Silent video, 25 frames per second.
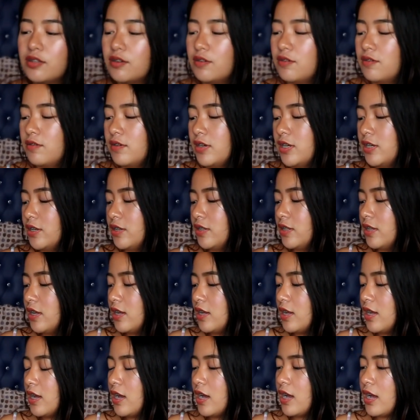So
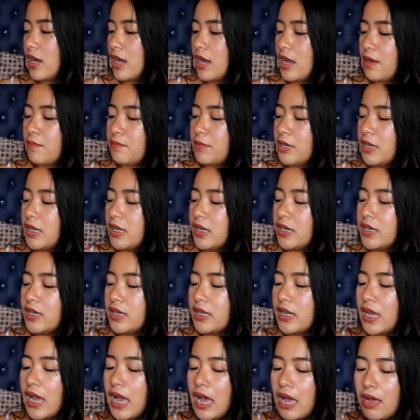I'm
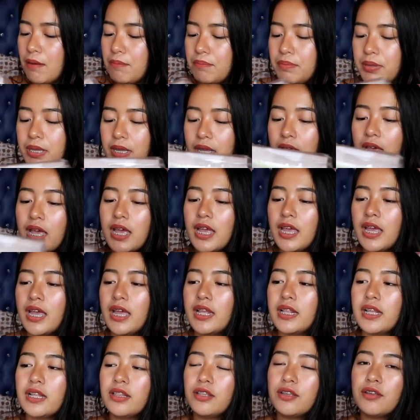really, really happy.
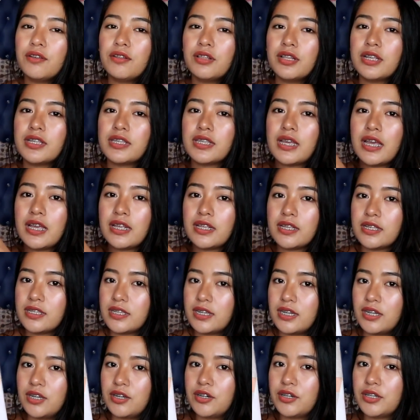And ito yung design
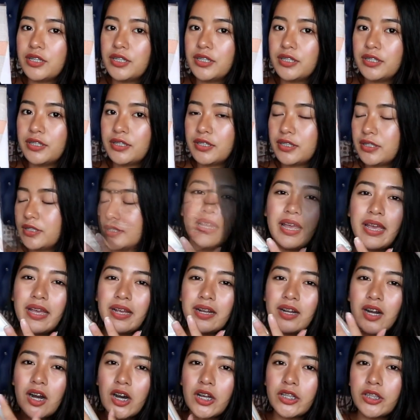niya sa likod. And
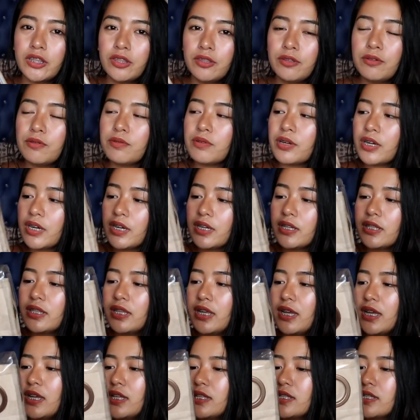I got two
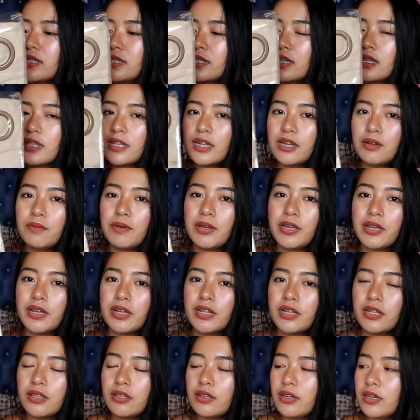curtains. Dalawang
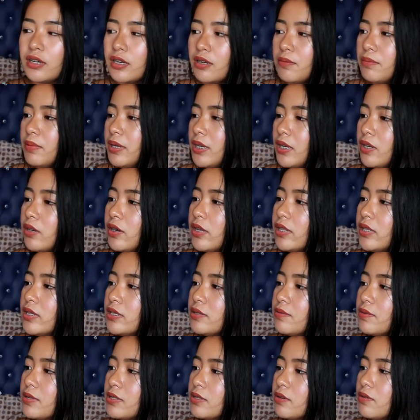ganito na nabili ko, and
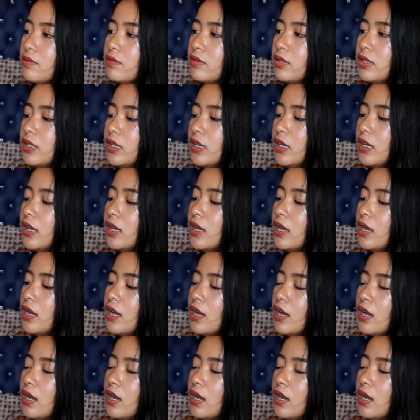this was only,